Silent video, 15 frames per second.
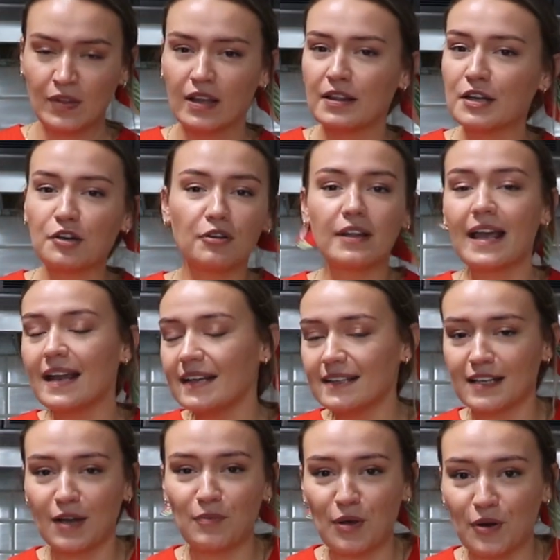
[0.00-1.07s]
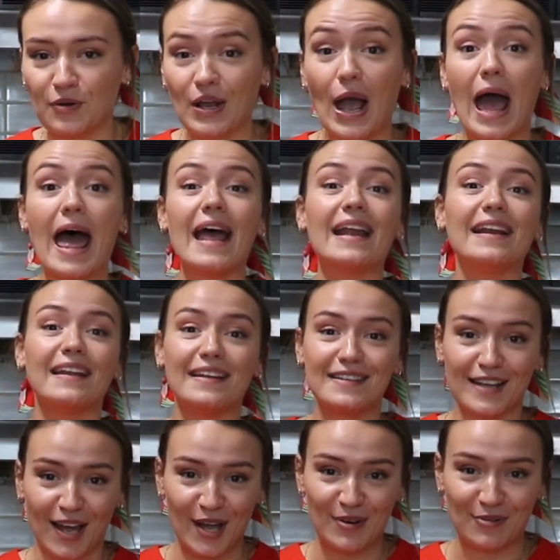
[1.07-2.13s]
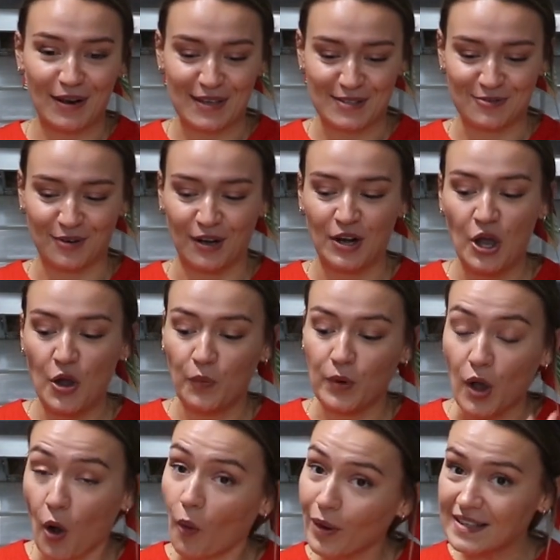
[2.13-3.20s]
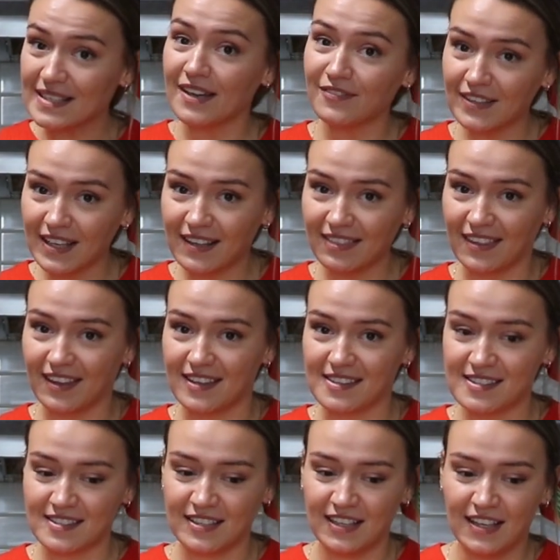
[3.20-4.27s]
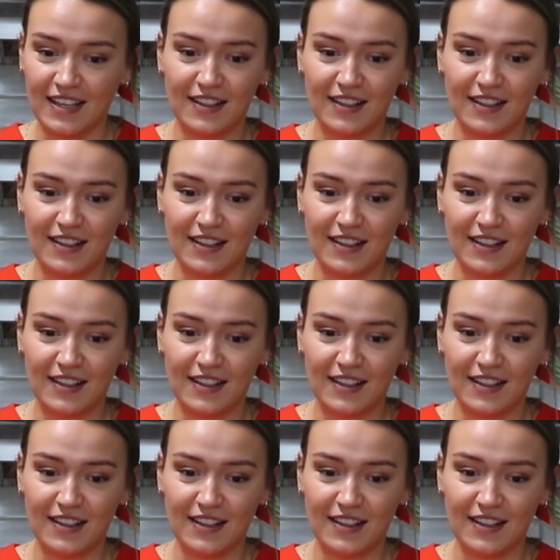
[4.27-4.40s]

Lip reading: Literally anytime we go to any Thai restaurant, we always have to get this.